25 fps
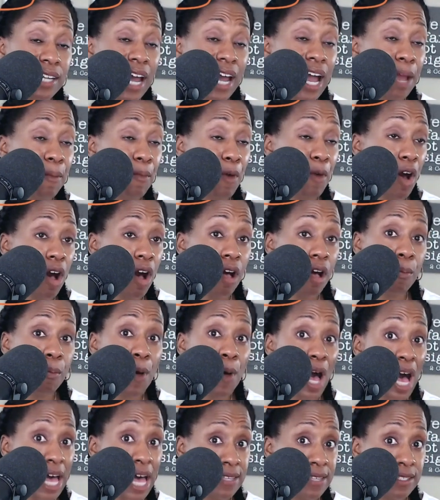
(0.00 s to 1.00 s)
I'm all
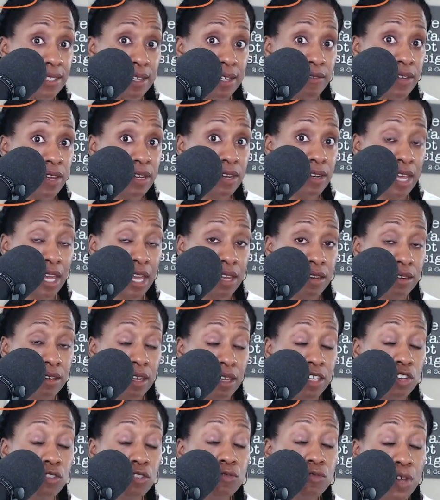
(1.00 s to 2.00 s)
positive and and
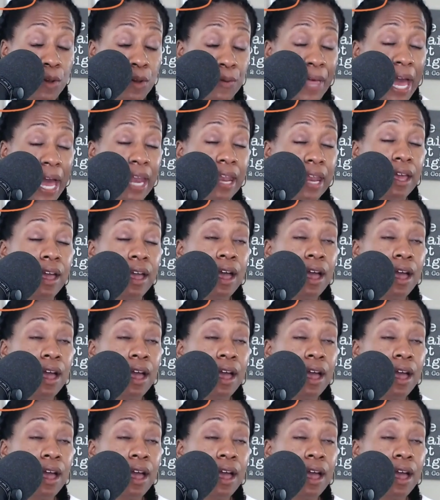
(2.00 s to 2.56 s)
you know that,